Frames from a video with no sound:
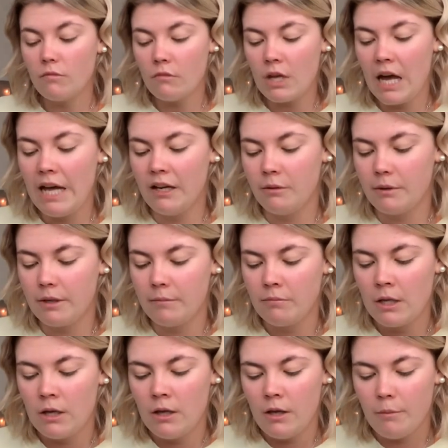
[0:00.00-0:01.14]
Anyway,
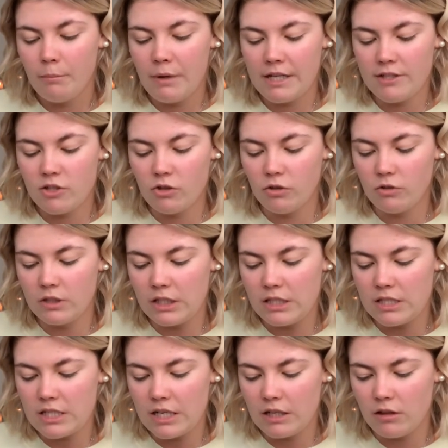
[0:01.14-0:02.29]
but I saw these
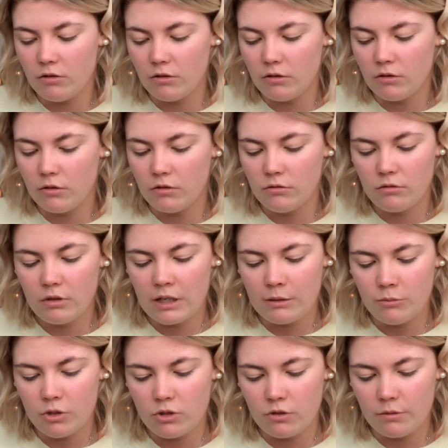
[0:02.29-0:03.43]
and I thought, I'm
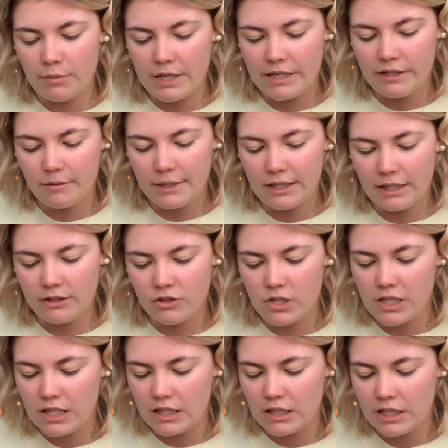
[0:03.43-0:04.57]
just gonna buy them. I literally
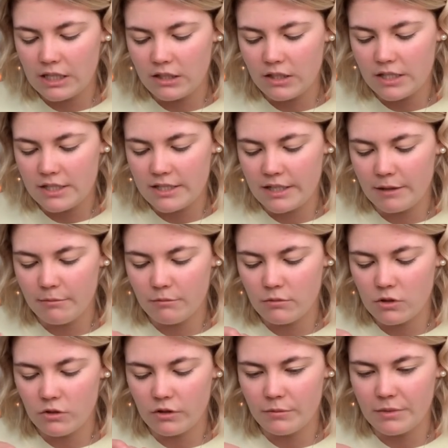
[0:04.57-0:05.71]
think they are the same
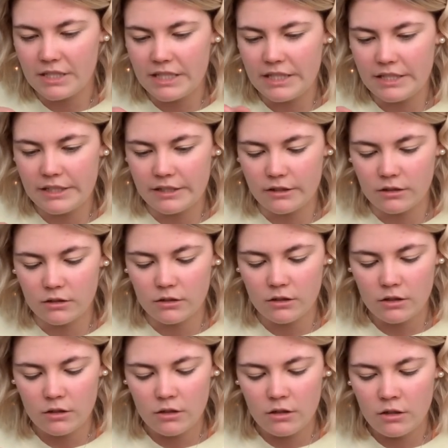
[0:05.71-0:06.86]
sort of material.
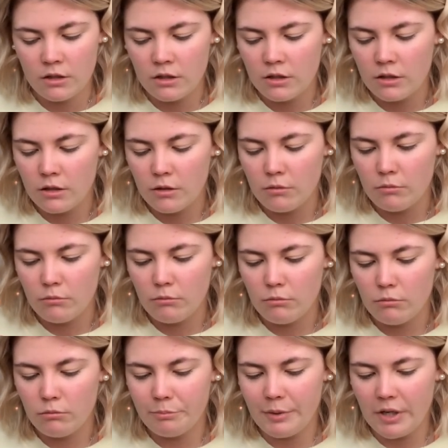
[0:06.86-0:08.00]

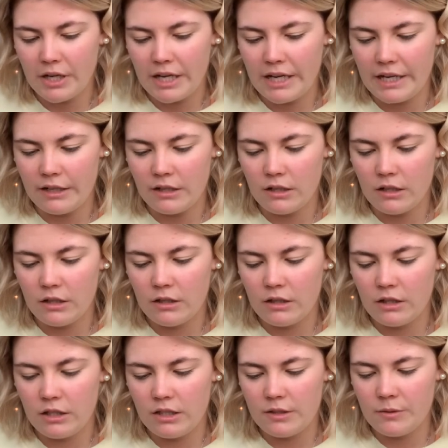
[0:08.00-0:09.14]
But again,
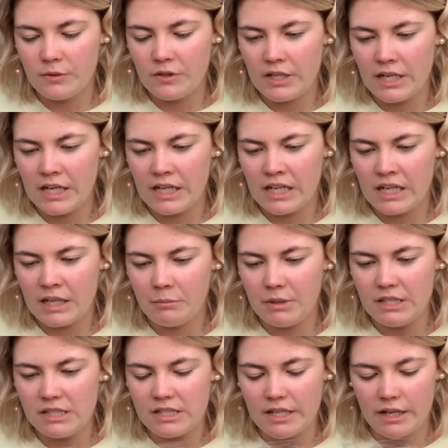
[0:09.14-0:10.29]
these are in the 99p
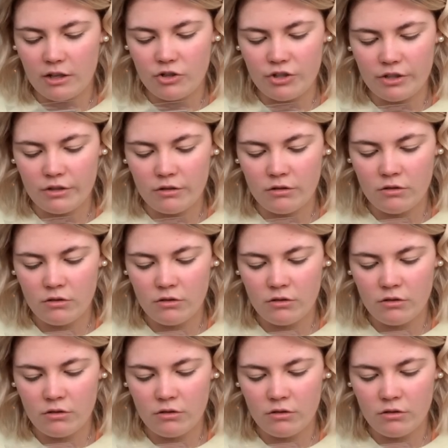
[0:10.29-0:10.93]
section.